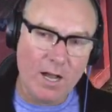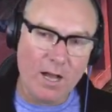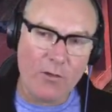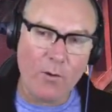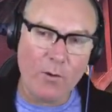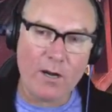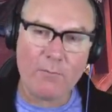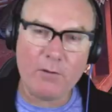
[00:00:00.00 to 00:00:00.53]

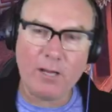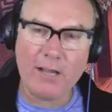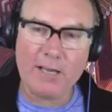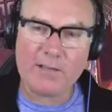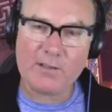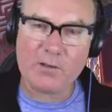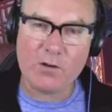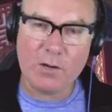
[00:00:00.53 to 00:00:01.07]
other one I'm not
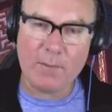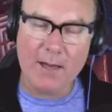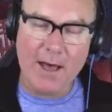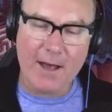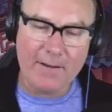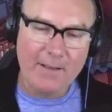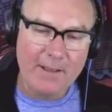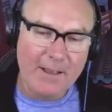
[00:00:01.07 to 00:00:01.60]
allowed to talk
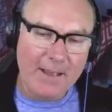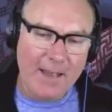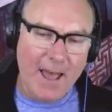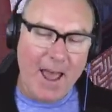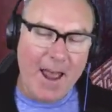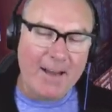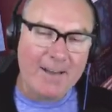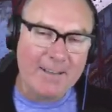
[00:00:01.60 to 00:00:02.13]
about.
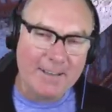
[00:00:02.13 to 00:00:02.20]
And